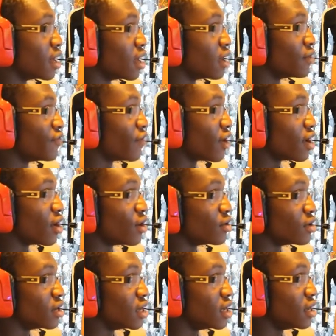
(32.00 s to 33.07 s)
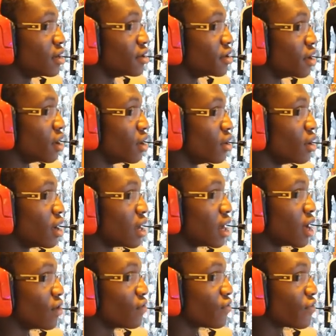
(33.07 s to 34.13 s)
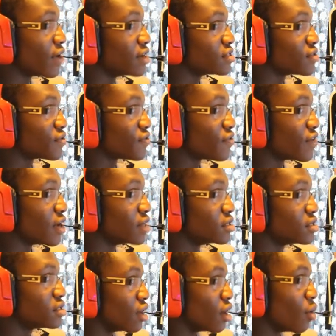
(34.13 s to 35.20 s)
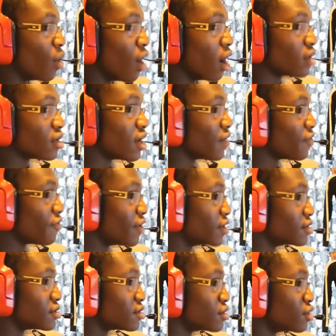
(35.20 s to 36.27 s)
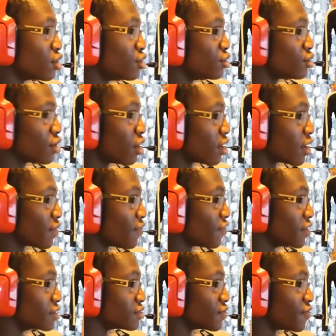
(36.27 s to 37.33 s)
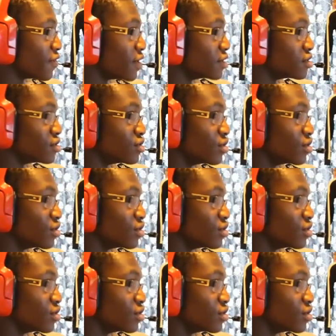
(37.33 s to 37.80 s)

yeah, invite only. No. Allow friends of friends. I don't have friends, so you can't have friends of friends